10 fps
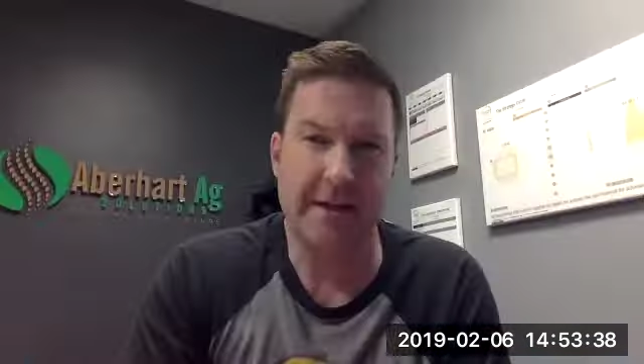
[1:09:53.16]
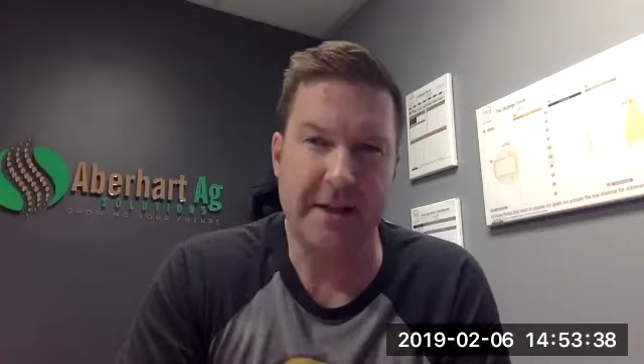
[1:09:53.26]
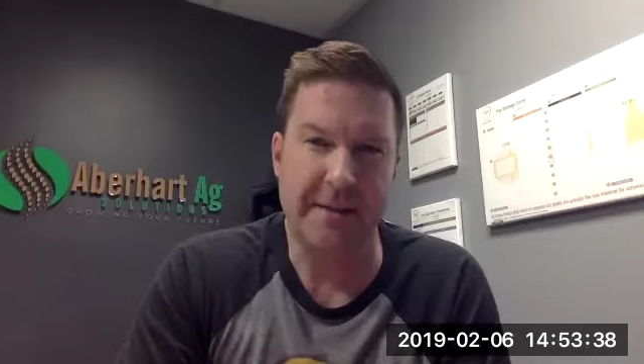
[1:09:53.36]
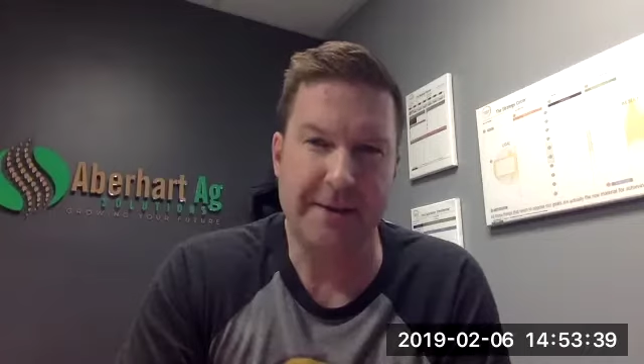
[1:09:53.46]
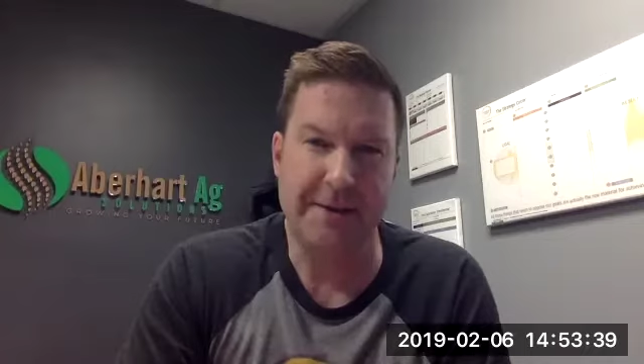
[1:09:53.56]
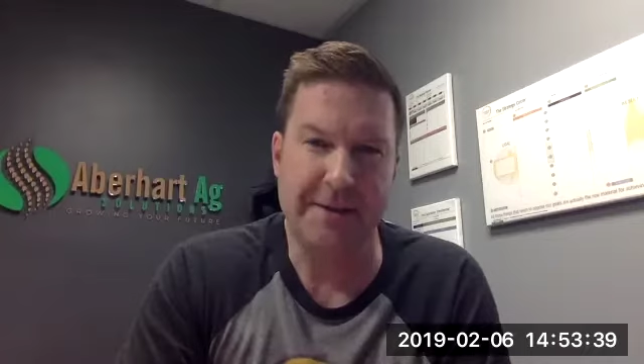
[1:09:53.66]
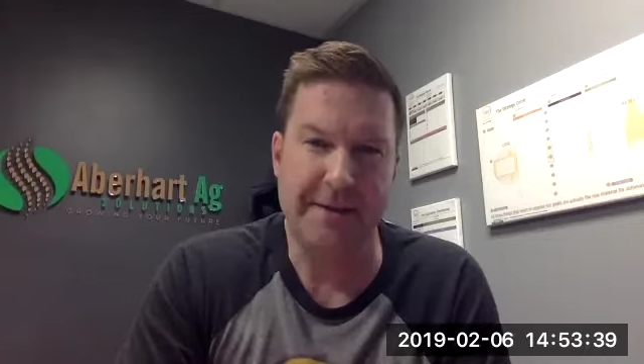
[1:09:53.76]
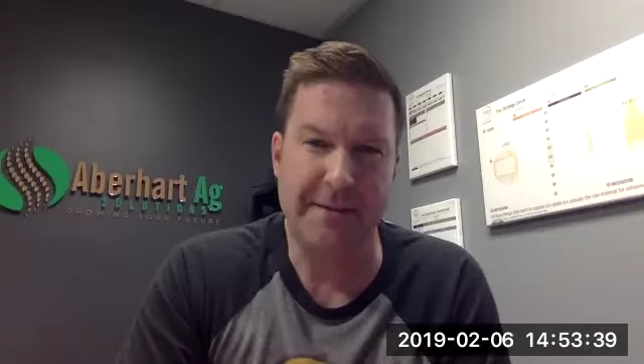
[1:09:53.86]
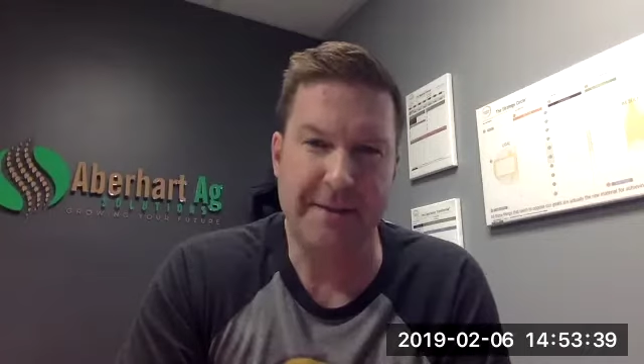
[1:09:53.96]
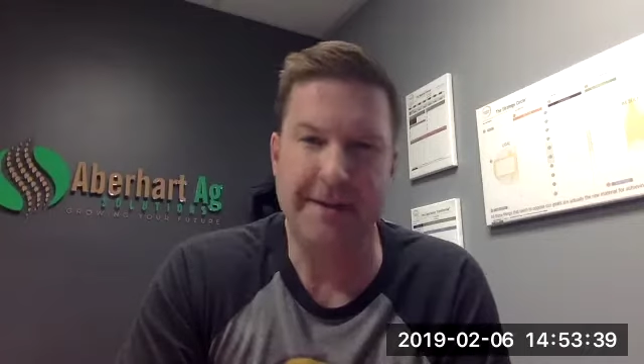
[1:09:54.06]
of time in your
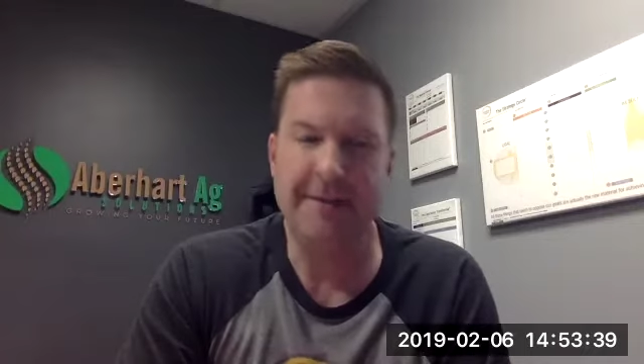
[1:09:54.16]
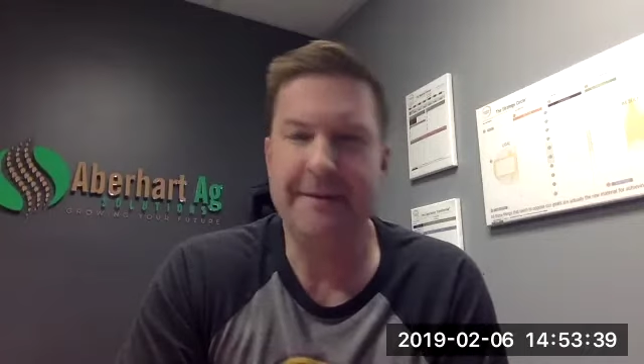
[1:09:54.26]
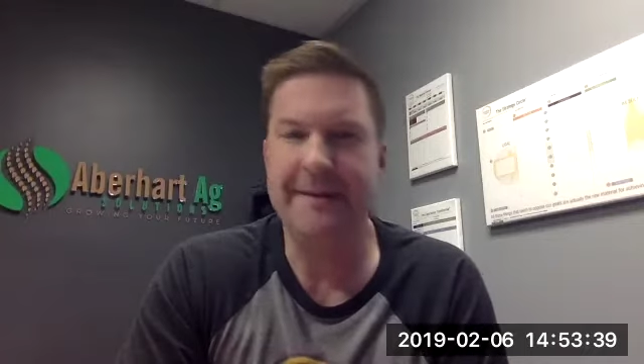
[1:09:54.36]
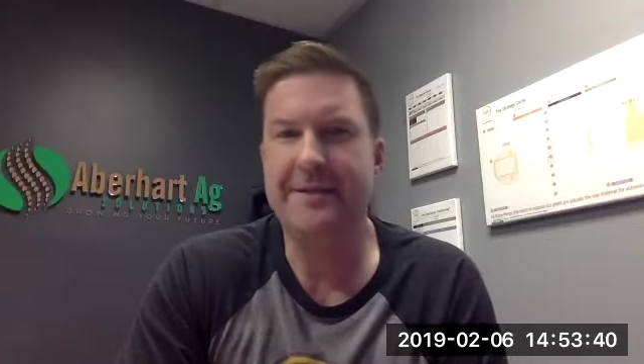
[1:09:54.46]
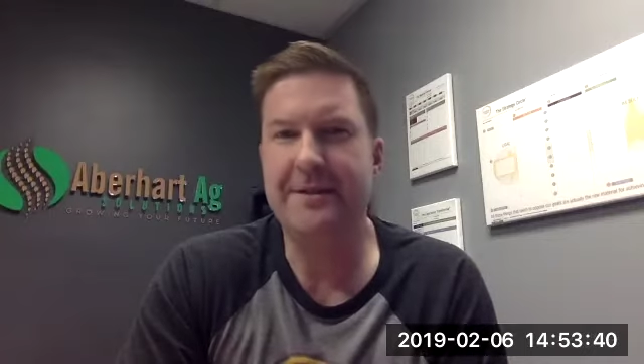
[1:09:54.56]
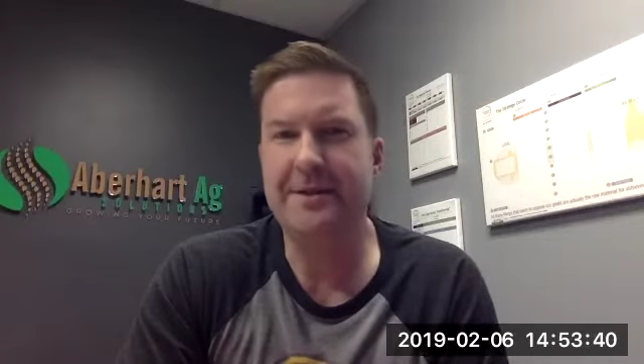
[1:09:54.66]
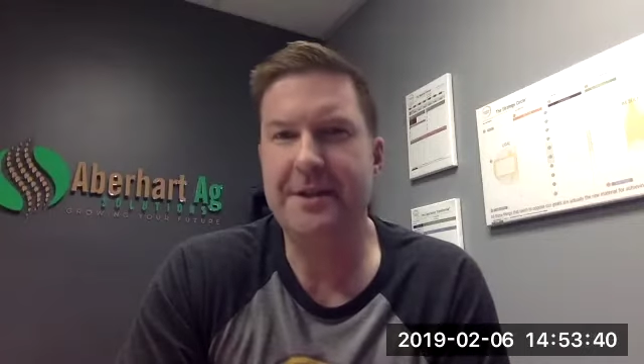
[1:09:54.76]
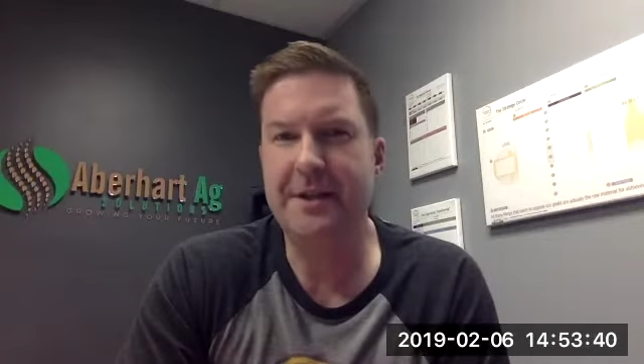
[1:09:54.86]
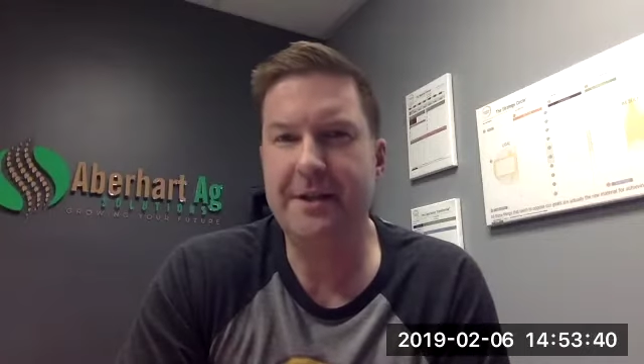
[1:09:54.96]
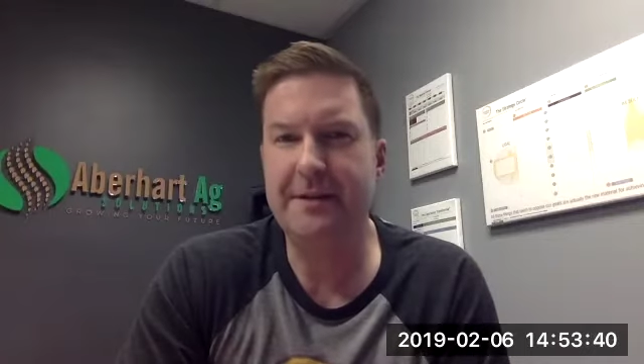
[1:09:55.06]
company
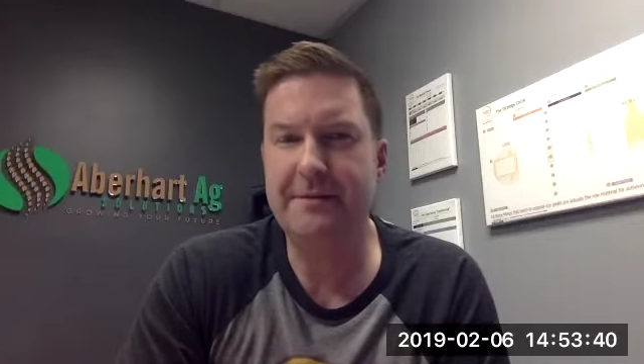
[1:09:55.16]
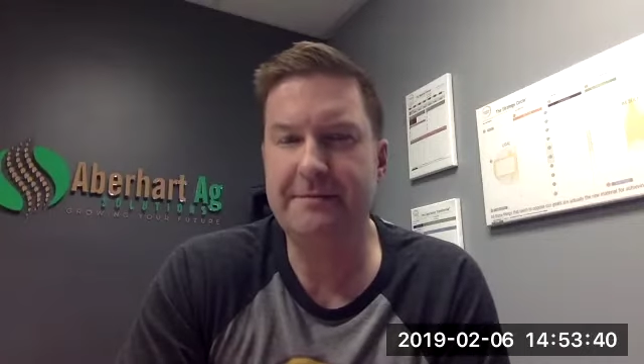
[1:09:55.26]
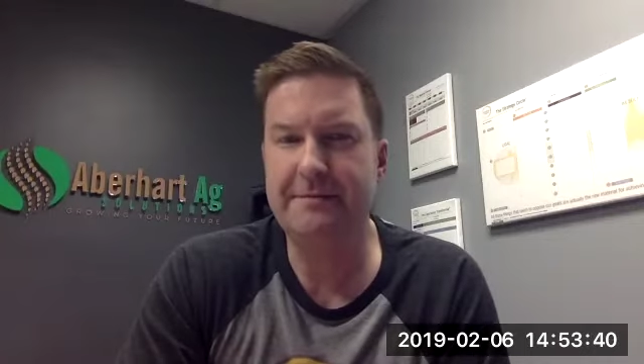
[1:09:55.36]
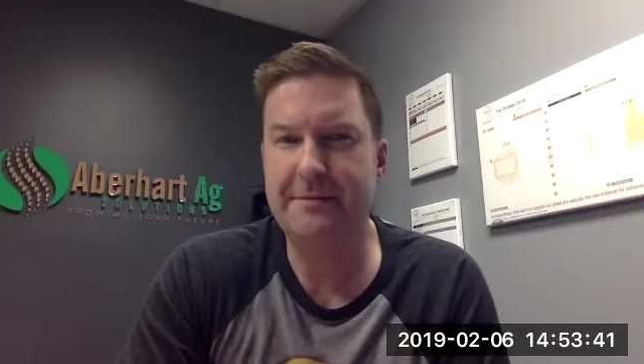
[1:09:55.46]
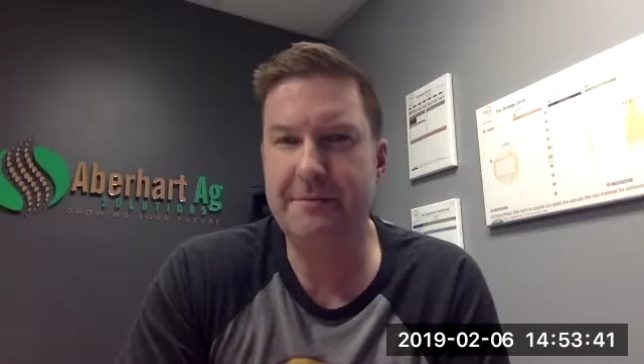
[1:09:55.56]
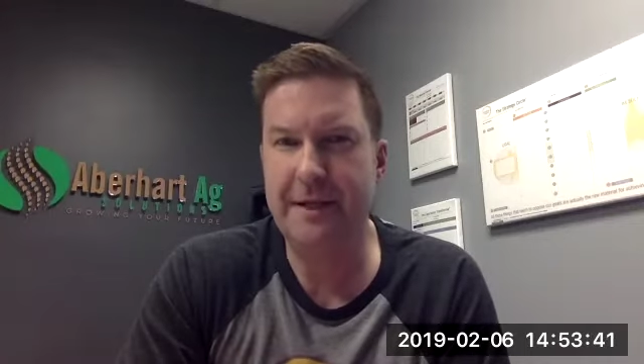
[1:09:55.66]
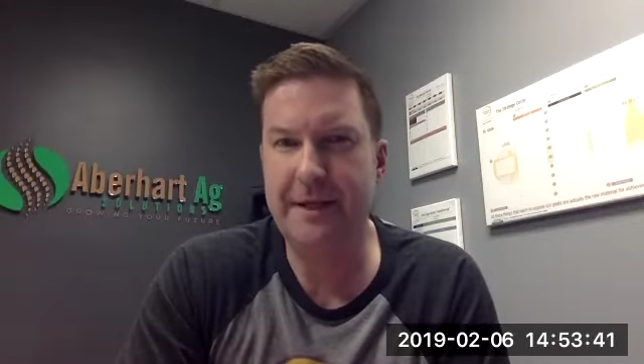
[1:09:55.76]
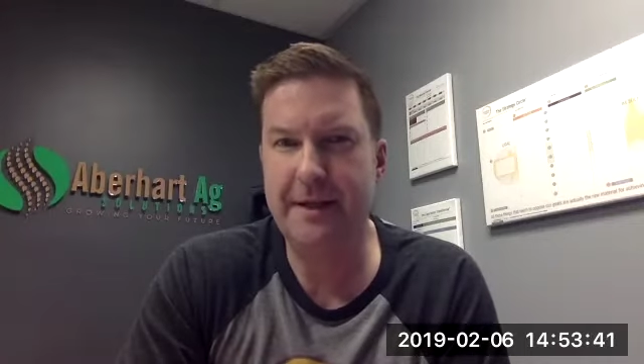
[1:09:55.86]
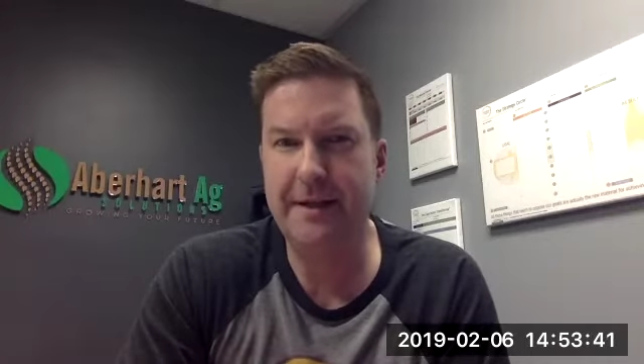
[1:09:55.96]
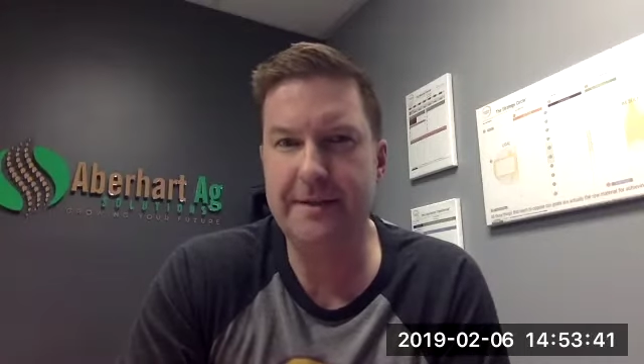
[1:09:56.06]
researching,
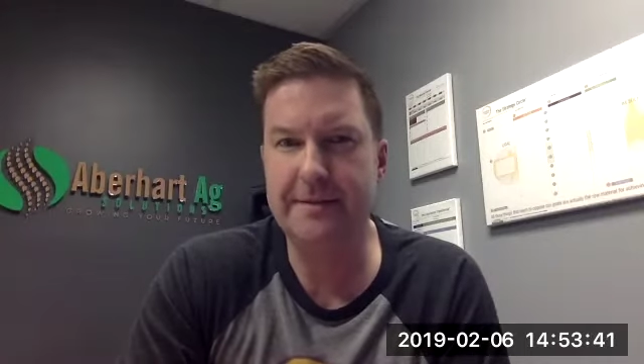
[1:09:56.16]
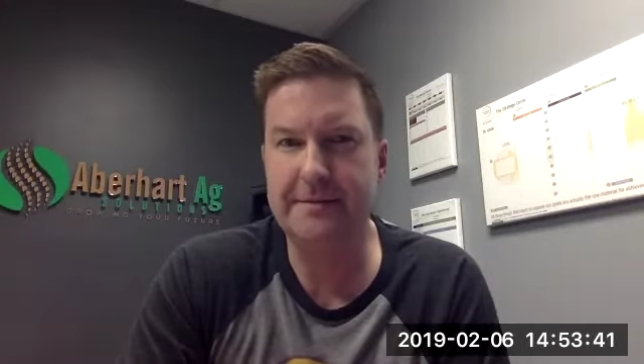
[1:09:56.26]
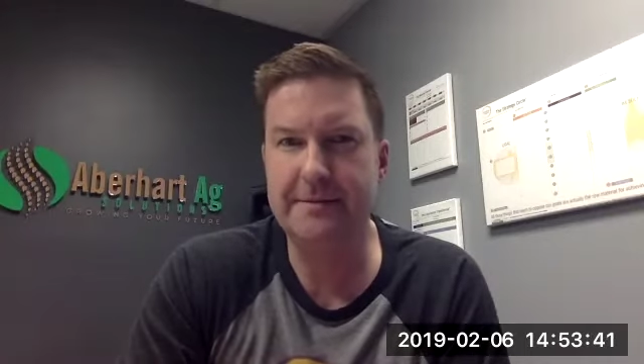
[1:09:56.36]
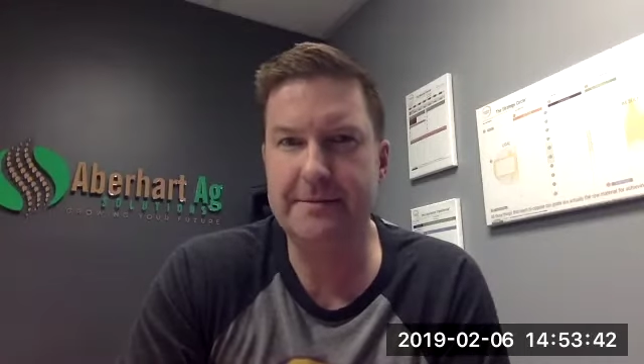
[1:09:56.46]
reading,